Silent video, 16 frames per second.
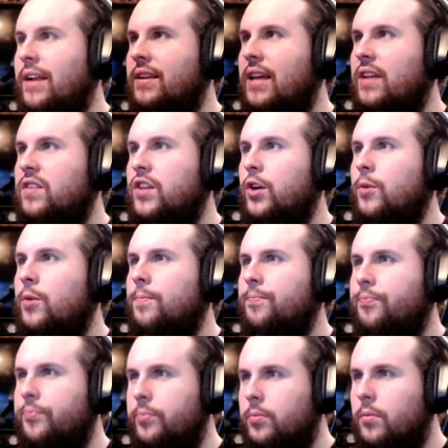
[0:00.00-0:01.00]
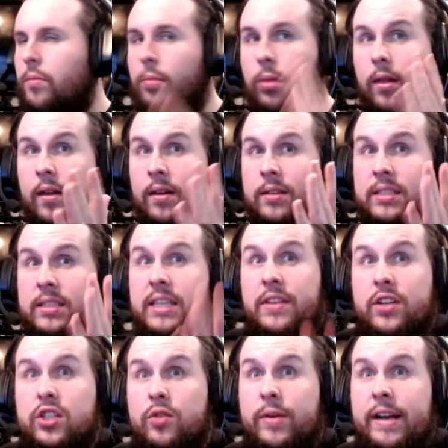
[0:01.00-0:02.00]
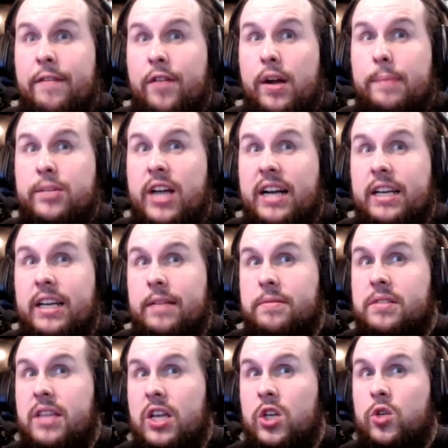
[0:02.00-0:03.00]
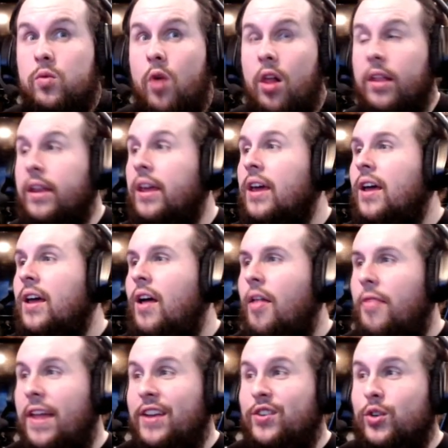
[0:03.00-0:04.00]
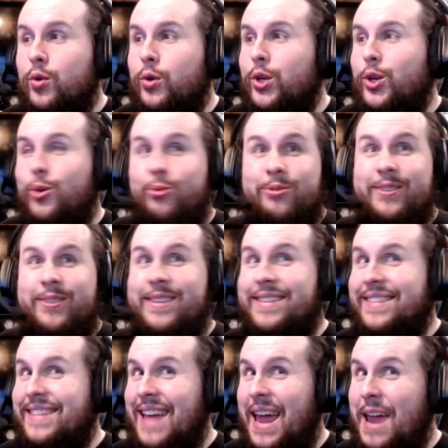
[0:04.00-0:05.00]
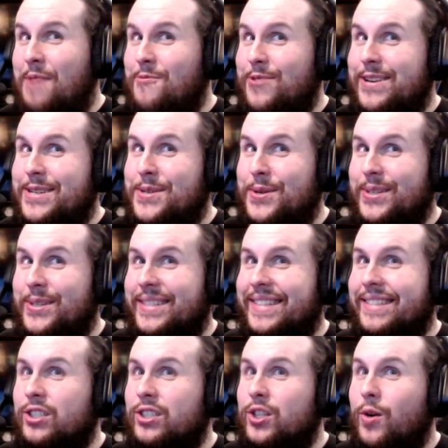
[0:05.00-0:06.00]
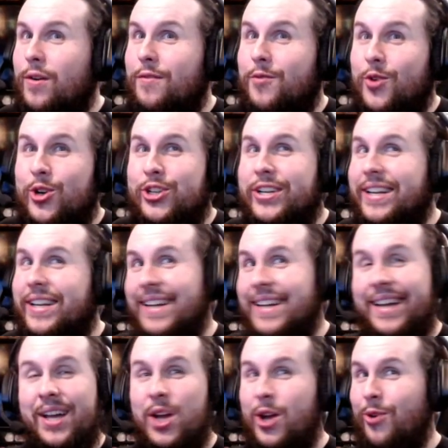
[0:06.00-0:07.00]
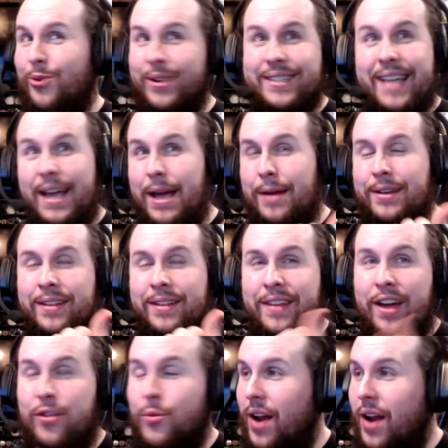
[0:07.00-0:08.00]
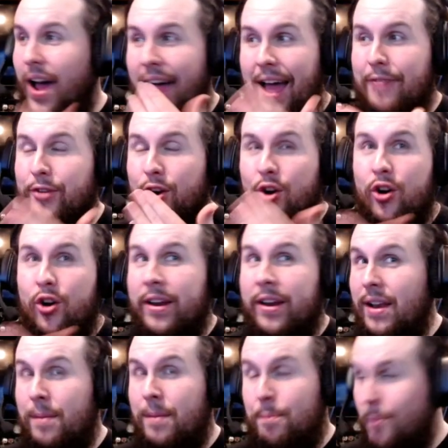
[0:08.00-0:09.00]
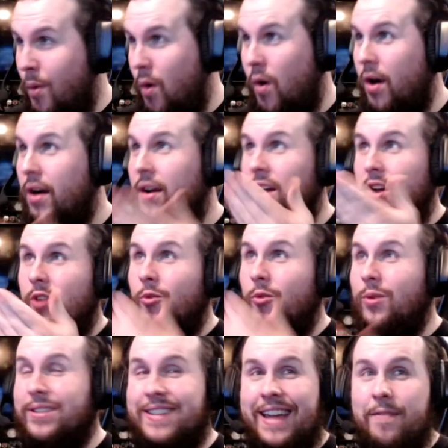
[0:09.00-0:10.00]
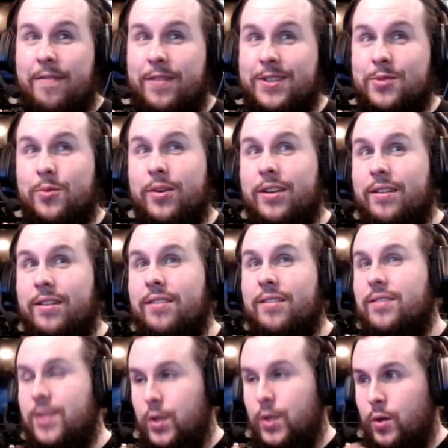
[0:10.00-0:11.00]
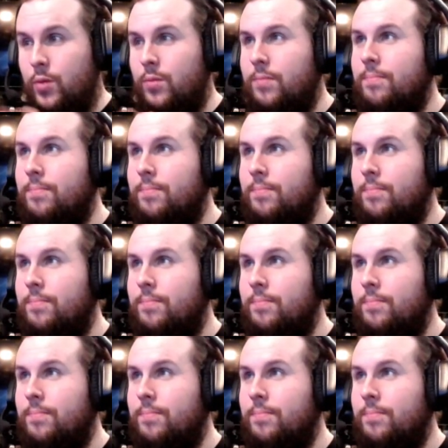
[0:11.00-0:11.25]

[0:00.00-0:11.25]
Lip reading: 10 too. See, there's 3 different objectives than Dwalin. They do use the same resources. So unfortunately, once I did the other one, I'll have to earn more once I have this one to